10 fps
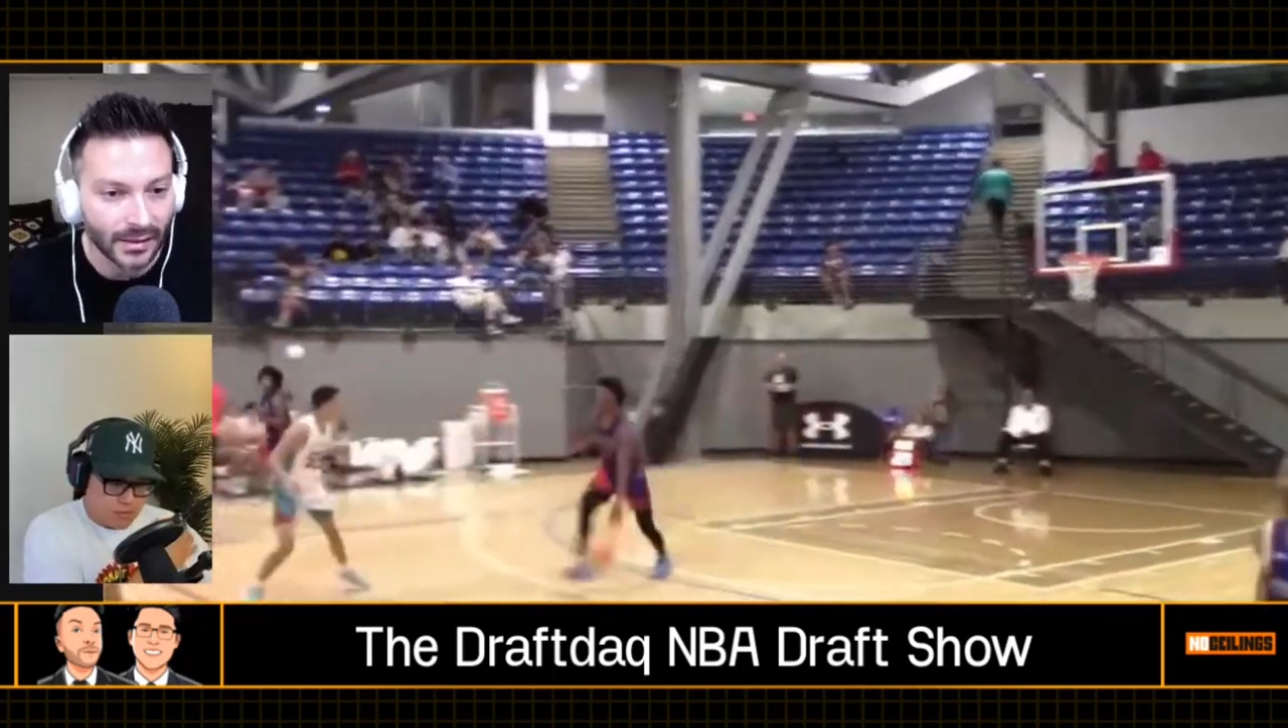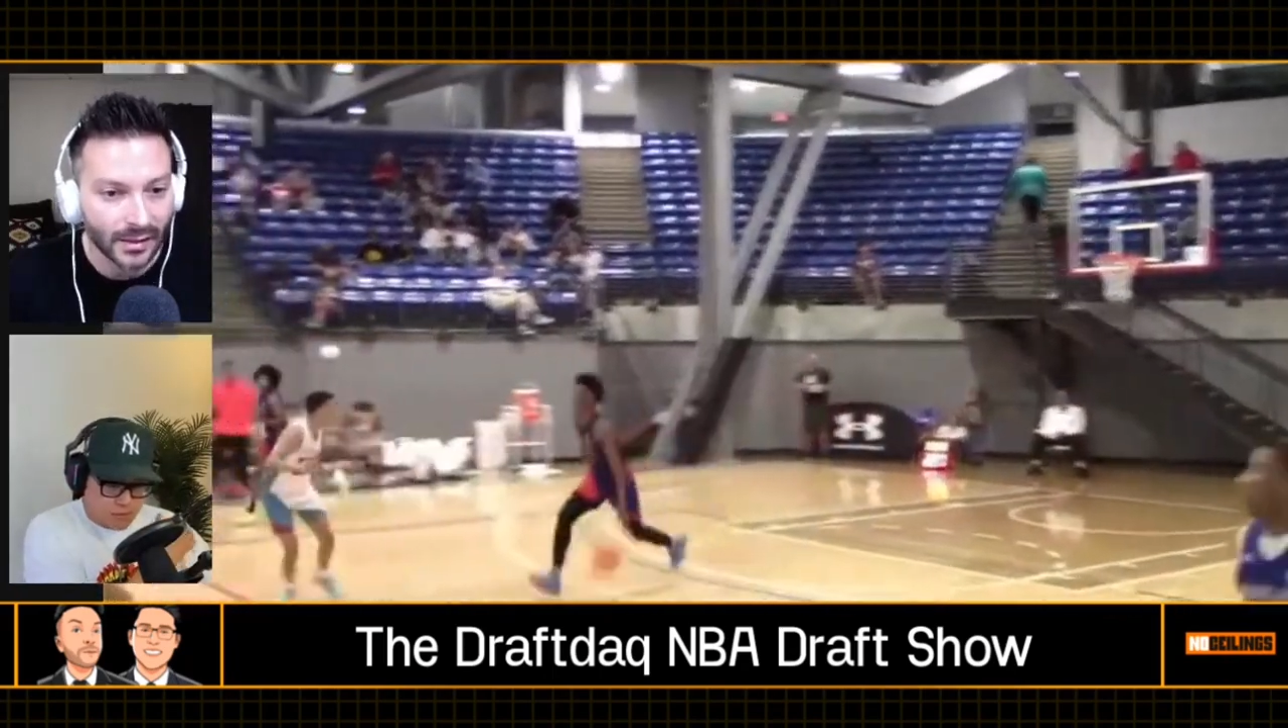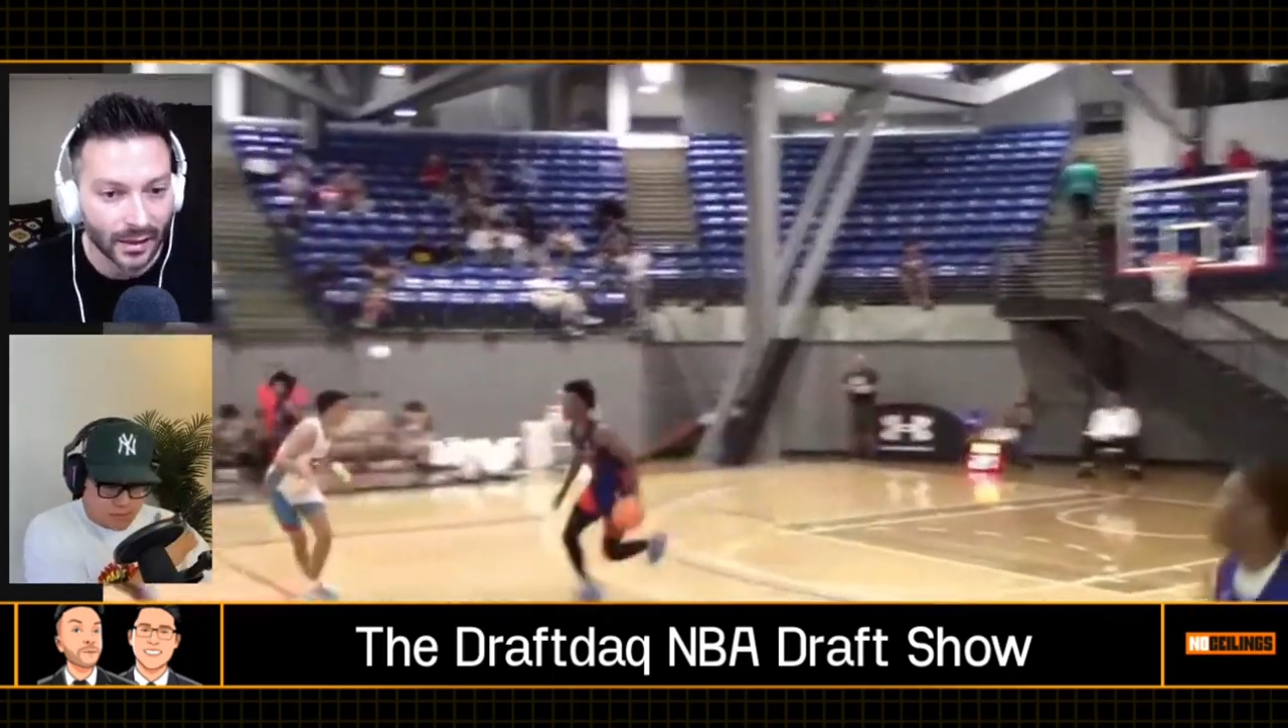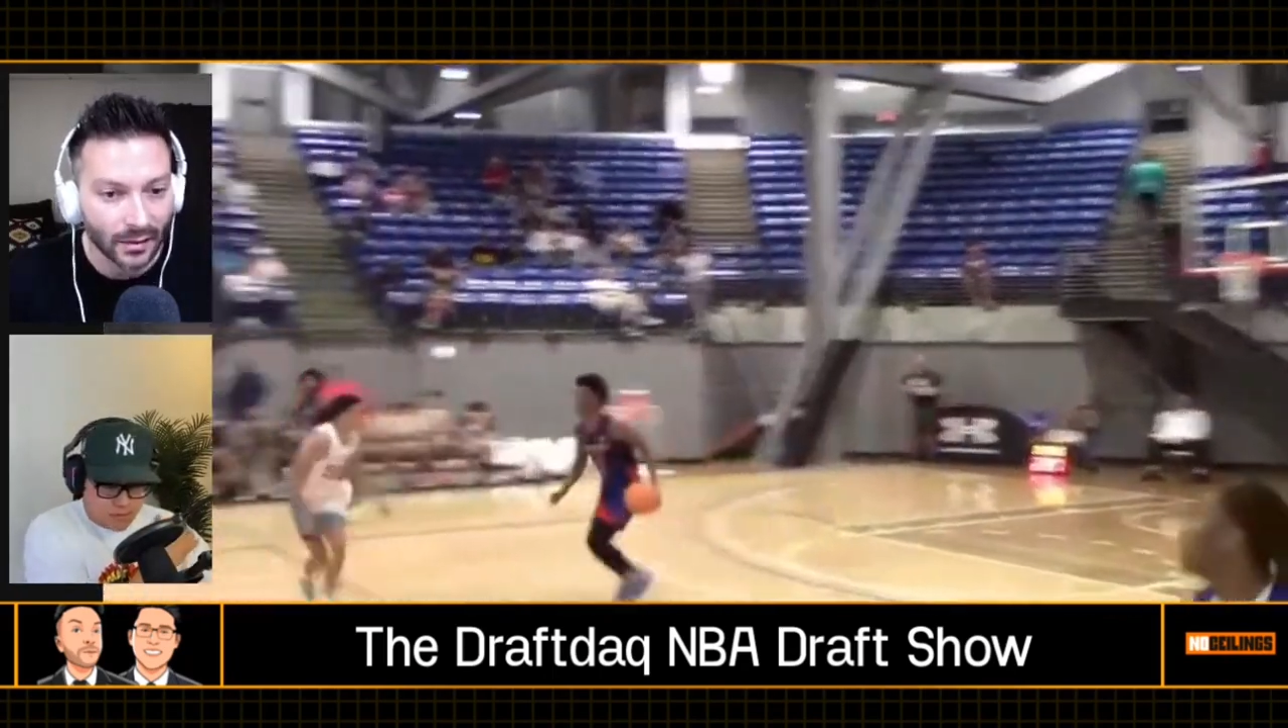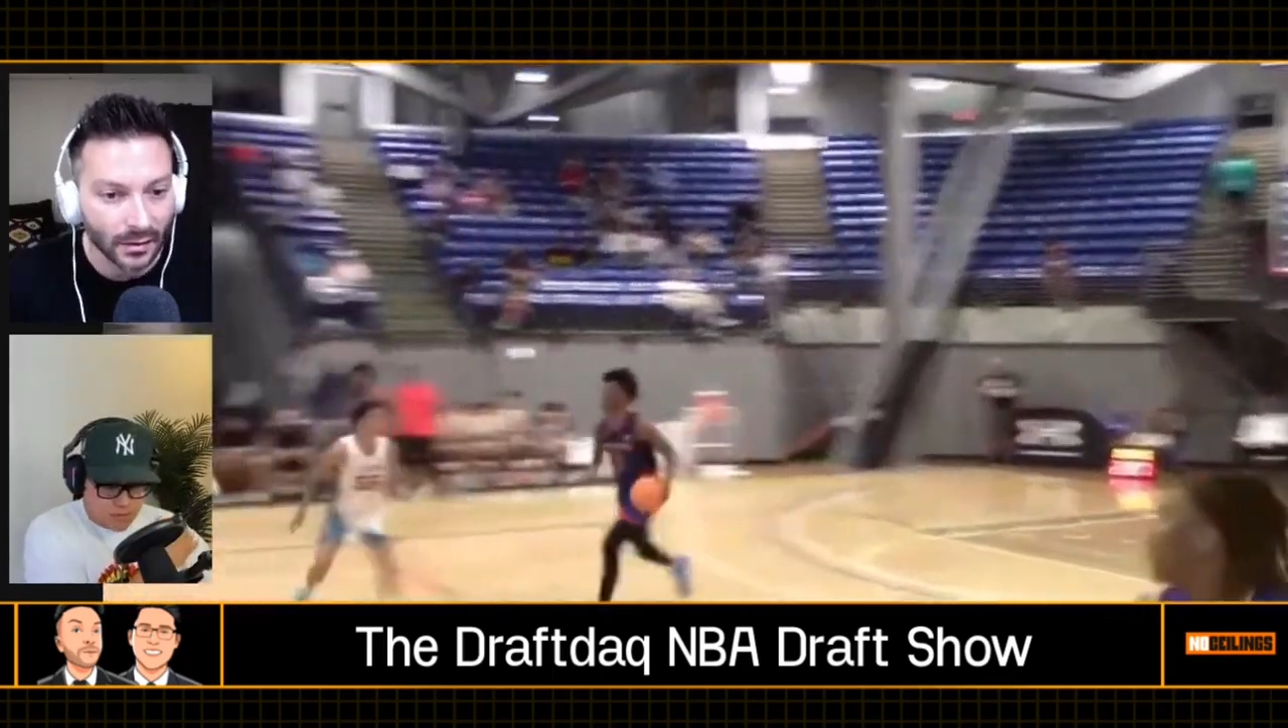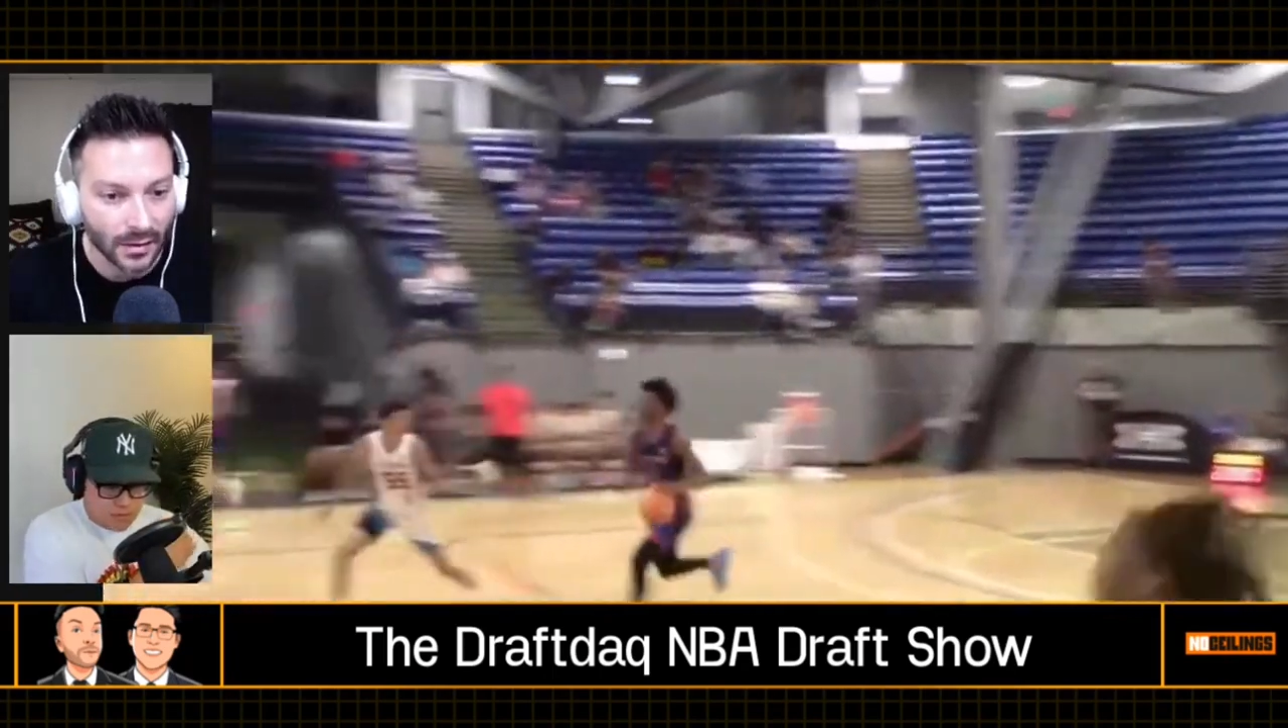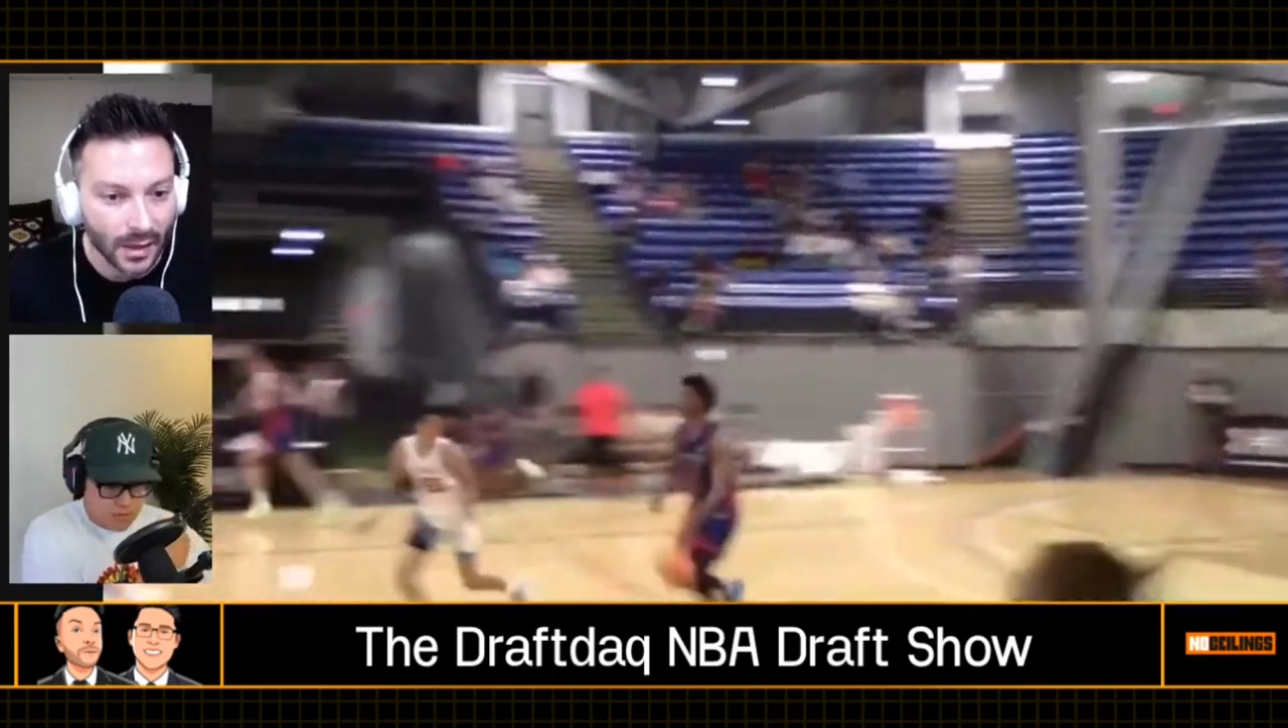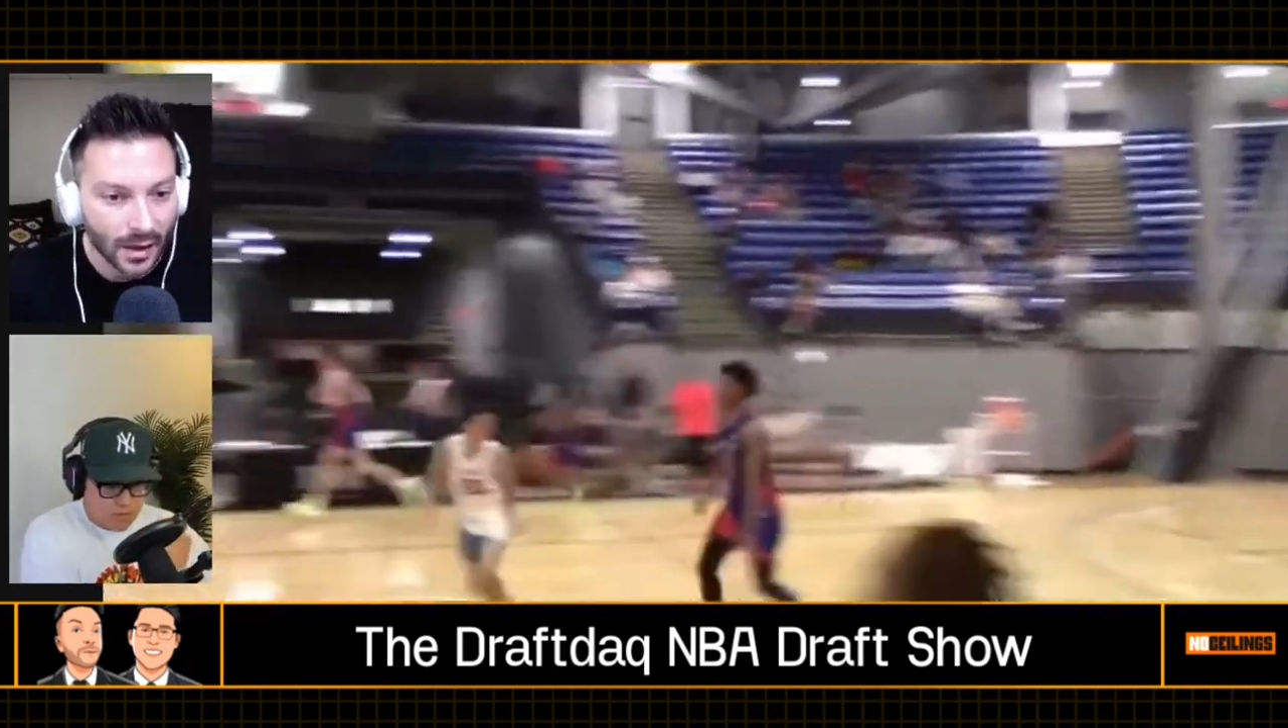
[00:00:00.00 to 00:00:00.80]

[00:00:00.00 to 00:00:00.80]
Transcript: skilled.